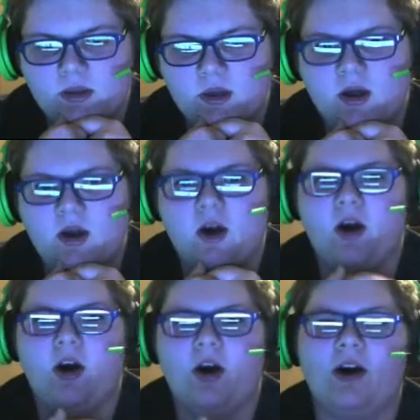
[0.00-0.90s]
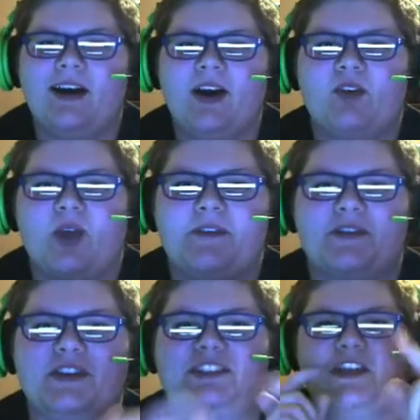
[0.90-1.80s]
Oh, a
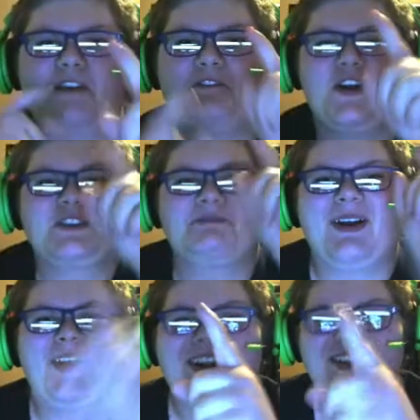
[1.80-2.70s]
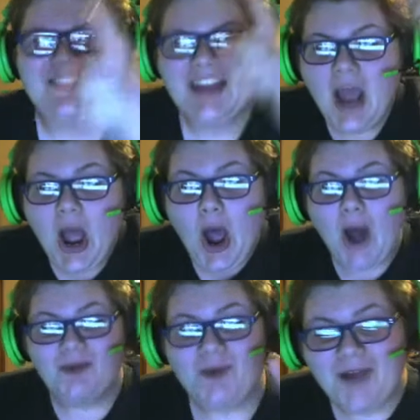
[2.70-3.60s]
reference to the first Purge! A
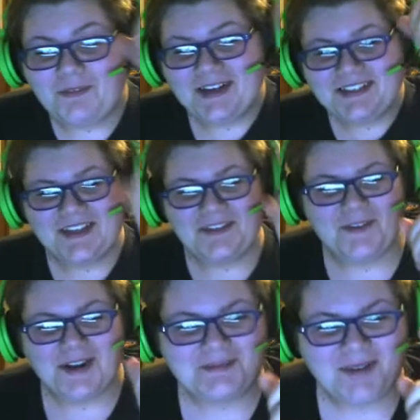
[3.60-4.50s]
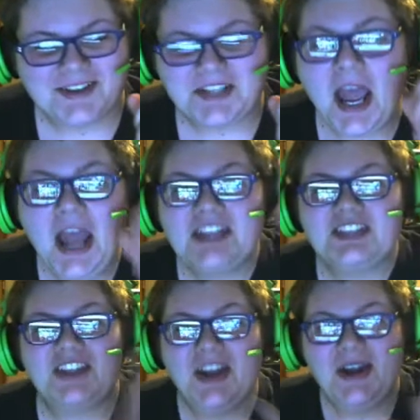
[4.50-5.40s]
reference to the first Purge!
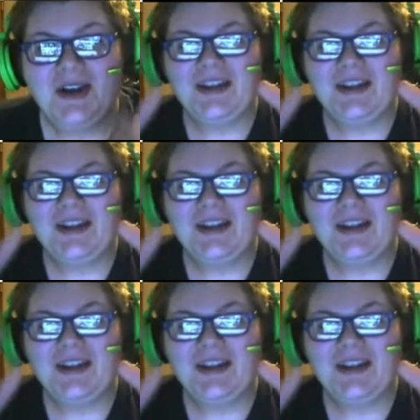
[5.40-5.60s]
Dude!